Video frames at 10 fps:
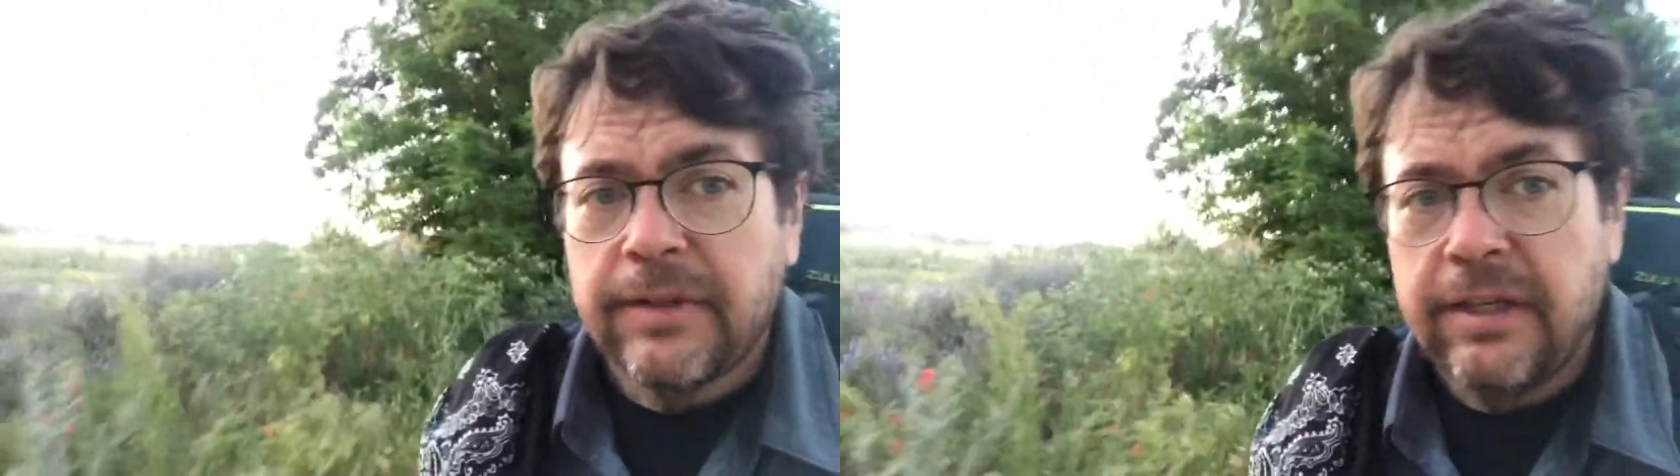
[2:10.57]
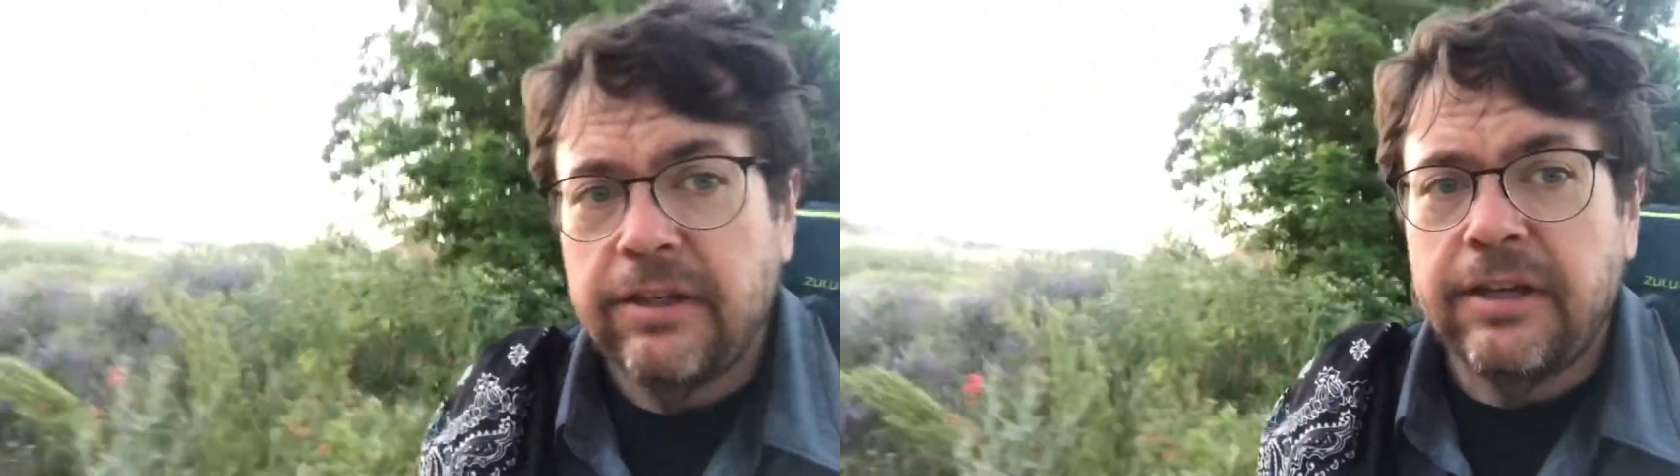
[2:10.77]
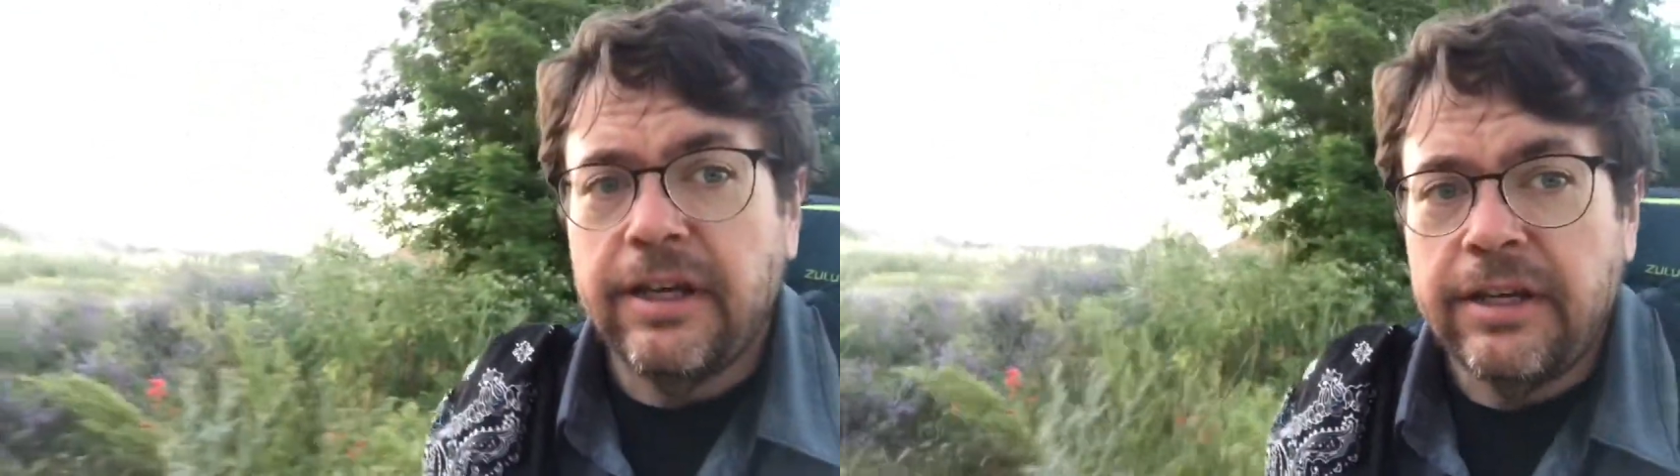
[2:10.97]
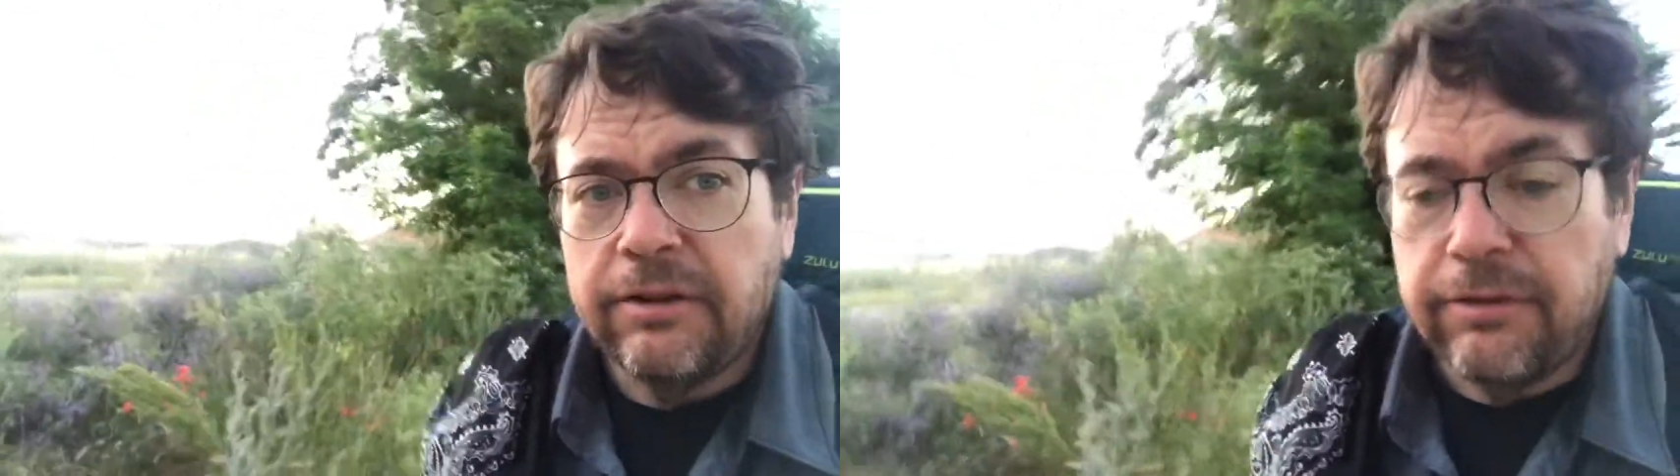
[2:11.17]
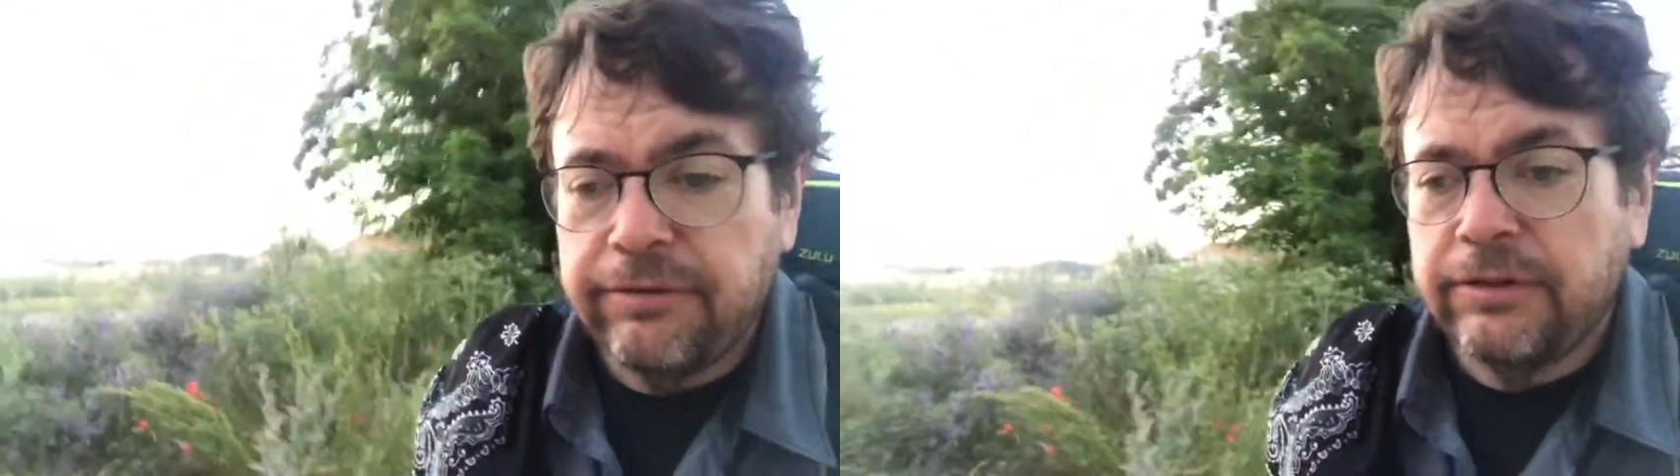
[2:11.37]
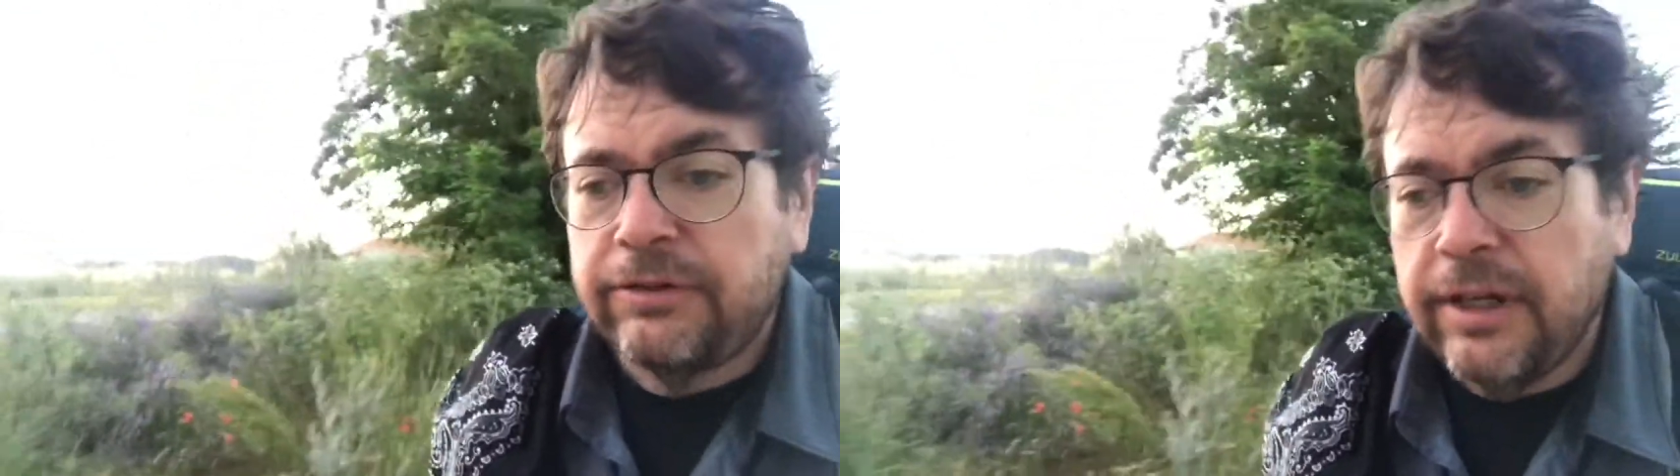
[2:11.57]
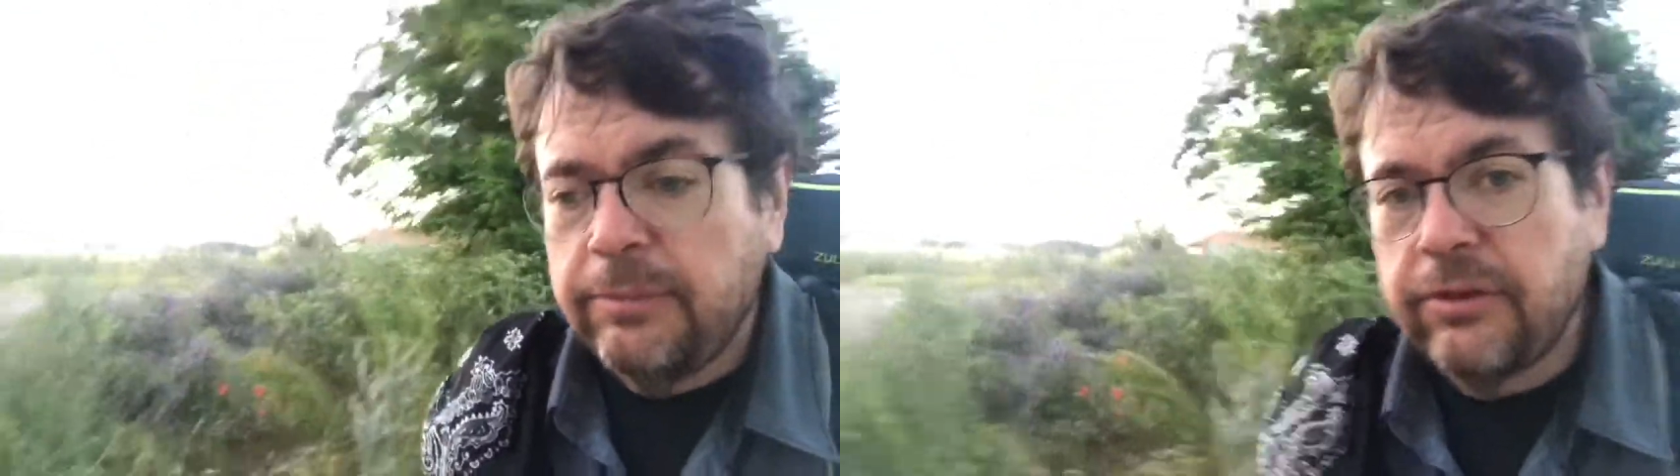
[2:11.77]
You can kind of hear the footsteps